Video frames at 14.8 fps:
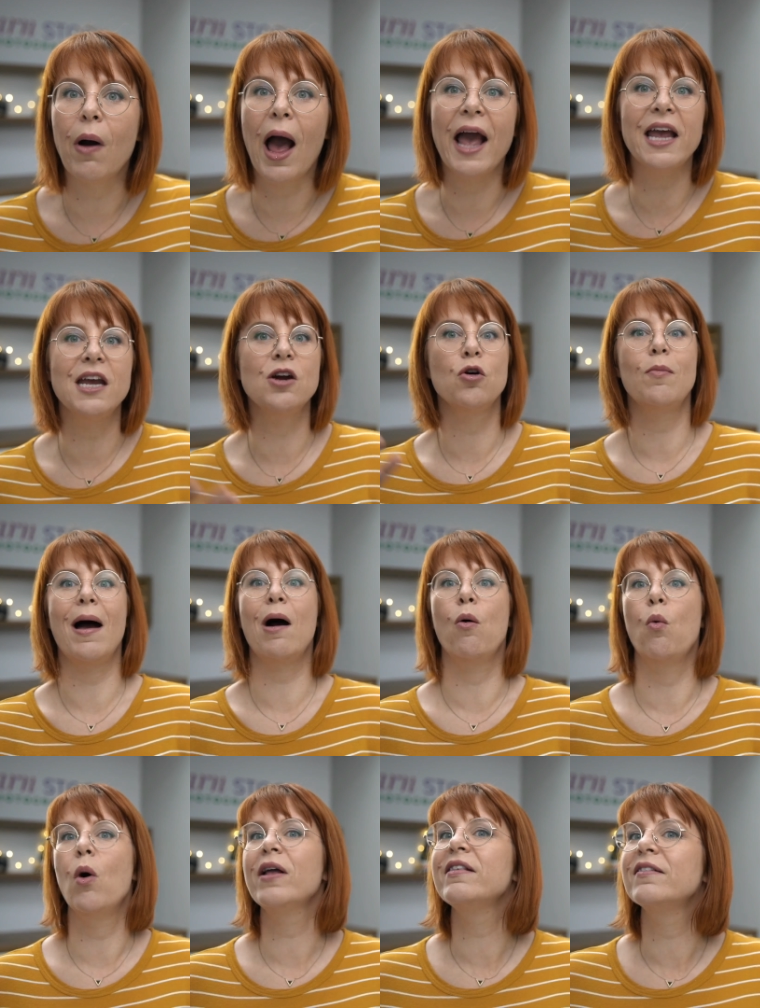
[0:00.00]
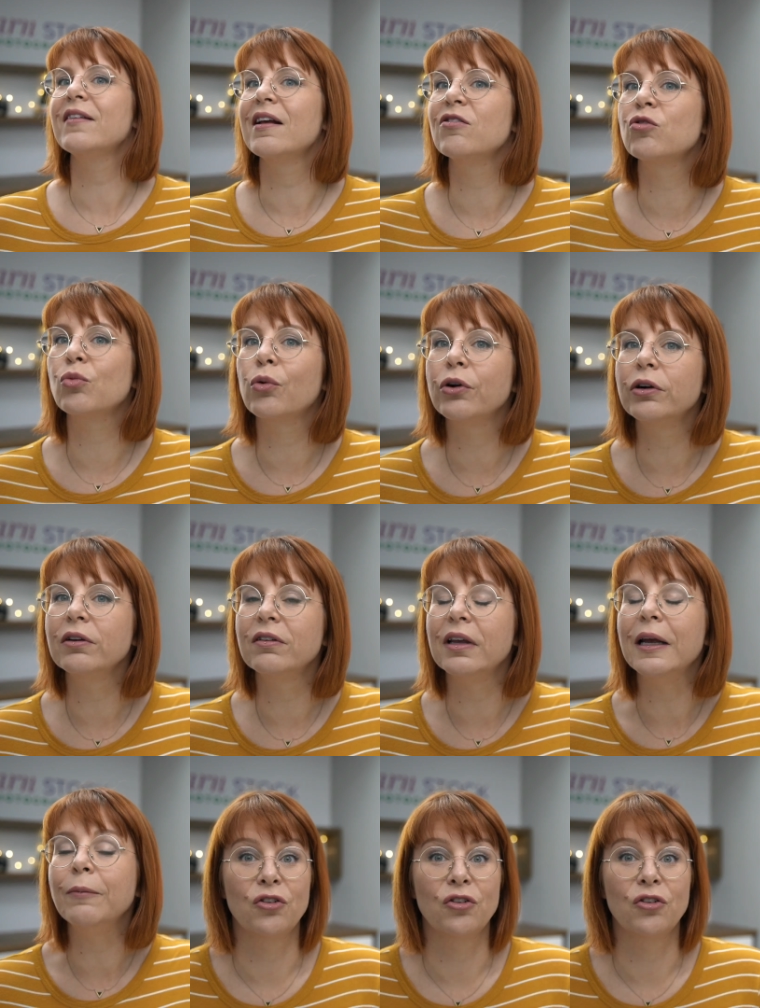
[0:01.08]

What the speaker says: I hear about 1 cent royalty.